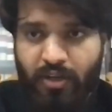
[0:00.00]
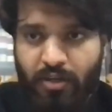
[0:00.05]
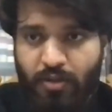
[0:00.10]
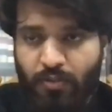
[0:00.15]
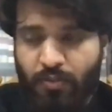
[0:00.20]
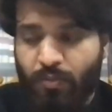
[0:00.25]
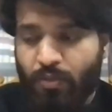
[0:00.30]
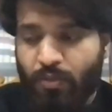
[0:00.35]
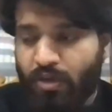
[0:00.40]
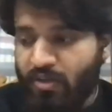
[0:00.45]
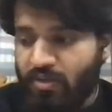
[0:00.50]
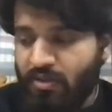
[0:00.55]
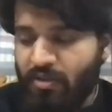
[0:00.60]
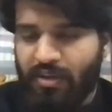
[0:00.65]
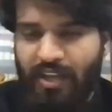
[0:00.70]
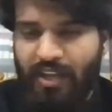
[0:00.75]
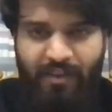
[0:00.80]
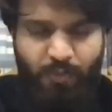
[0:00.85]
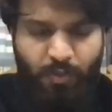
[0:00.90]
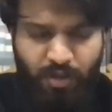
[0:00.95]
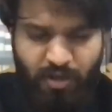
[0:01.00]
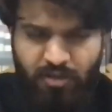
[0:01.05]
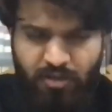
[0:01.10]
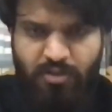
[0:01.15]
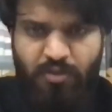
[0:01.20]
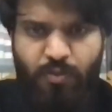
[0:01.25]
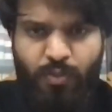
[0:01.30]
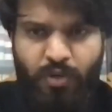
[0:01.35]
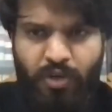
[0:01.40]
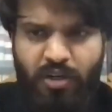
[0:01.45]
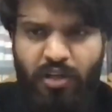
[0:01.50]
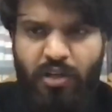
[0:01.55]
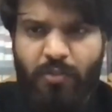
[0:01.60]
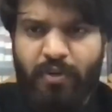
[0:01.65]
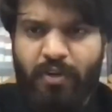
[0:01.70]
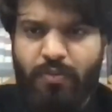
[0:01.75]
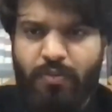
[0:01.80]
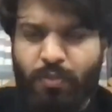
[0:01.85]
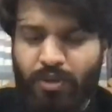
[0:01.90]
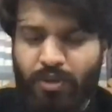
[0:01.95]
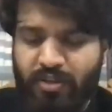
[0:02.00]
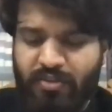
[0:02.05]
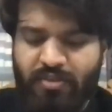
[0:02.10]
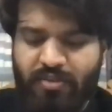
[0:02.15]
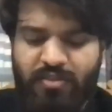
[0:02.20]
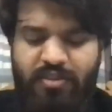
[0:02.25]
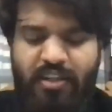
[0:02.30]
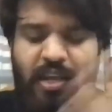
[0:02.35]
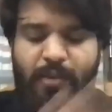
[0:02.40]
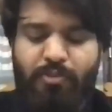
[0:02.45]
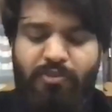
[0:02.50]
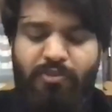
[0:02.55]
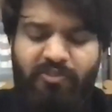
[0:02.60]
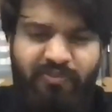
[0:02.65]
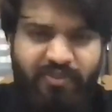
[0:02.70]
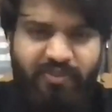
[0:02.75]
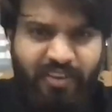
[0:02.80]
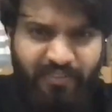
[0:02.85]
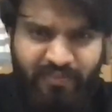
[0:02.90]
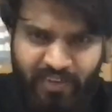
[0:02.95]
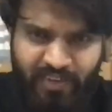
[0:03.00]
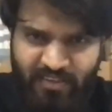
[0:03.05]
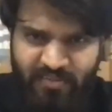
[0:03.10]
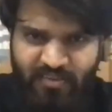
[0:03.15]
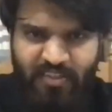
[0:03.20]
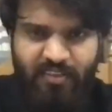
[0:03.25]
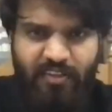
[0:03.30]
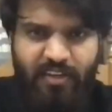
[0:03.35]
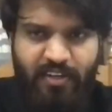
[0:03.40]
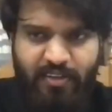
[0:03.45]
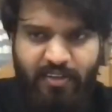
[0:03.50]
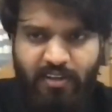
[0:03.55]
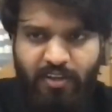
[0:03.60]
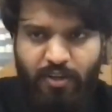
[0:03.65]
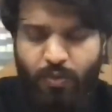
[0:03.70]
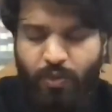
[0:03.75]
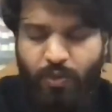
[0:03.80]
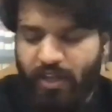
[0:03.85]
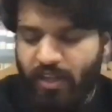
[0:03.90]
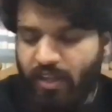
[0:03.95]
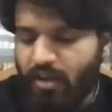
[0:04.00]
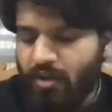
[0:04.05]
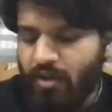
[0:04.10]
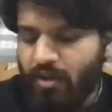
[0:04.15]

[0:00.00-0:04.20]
what is the line, what is the word limit, what is the type of referencing that they require.